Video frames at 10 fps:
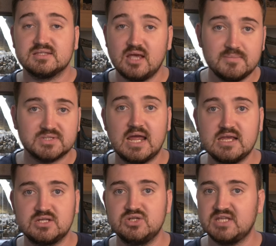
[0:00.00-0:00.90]
Some
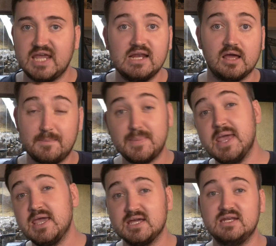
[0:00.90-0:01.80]
snakes can just eat like a
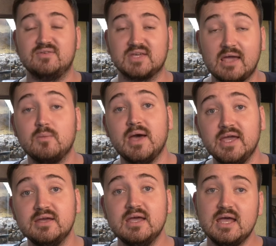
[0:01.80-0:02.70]
pig and never gain
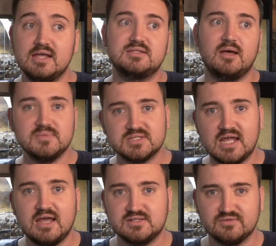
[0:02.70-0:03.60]
weight. And some
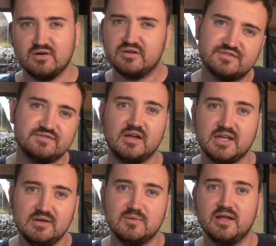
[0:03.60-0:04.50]
snakes are very
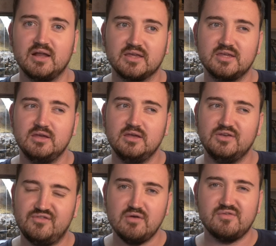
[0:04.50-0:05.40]
funny, where like,
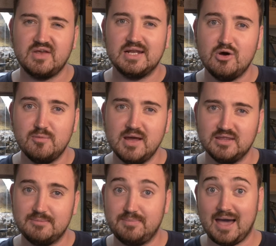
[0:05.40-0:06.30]
if you overfeed a little
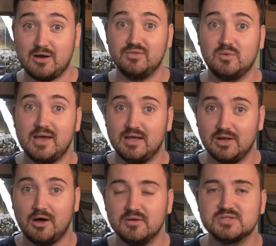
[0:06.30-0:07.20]
bit, they pack on the weight a
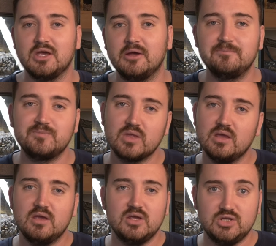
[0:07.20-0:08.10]
lot. So
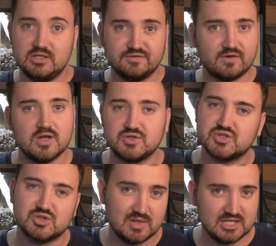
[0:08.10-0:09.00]
you need to find your
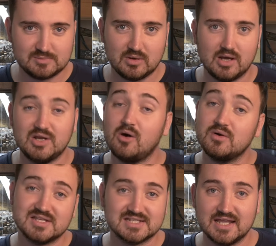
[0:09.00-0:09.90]
sweet spot. And
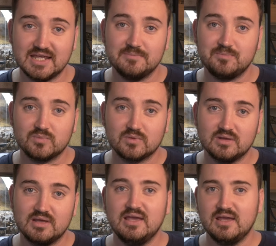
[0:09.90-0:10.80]
honestly,
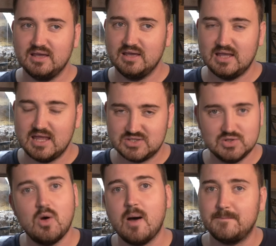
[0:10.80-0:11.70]
it's
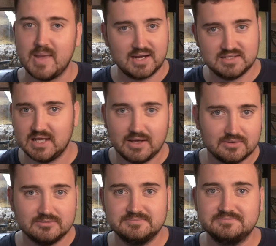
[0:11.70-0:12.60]
not a big deal.